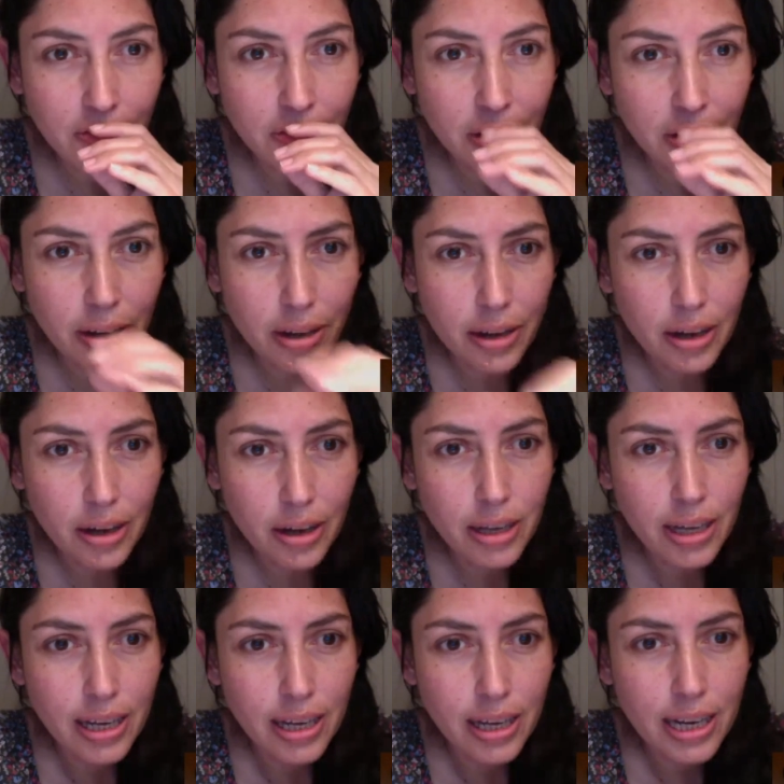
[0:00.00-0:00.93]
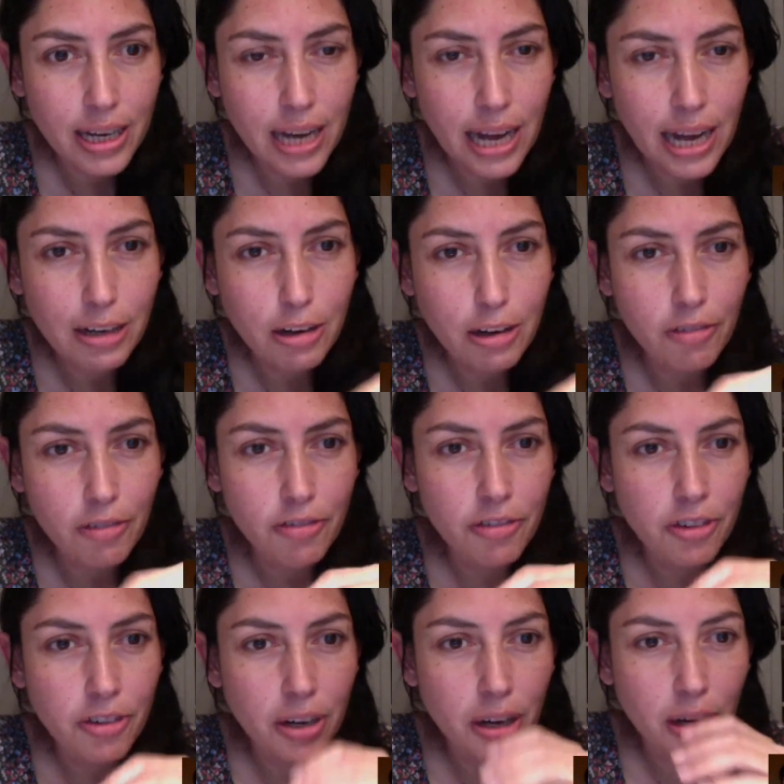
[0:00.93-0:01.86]
a kind
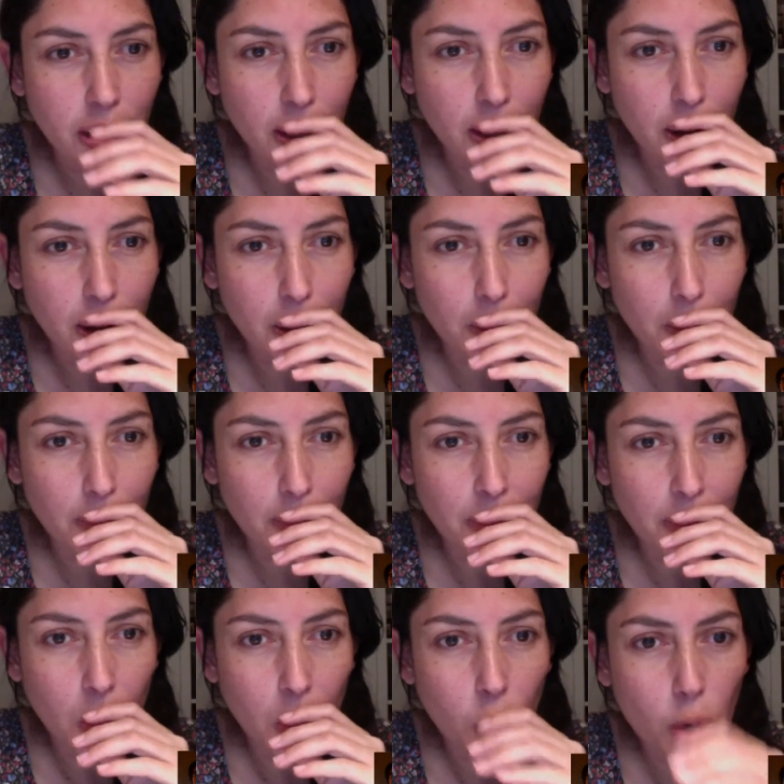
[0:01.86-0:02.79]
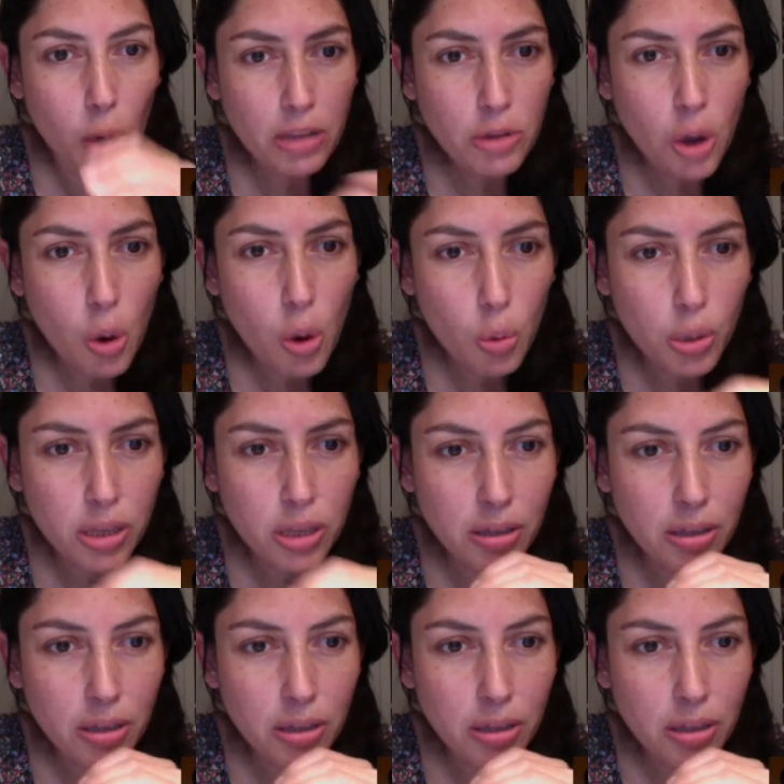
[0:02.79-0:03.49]
of window with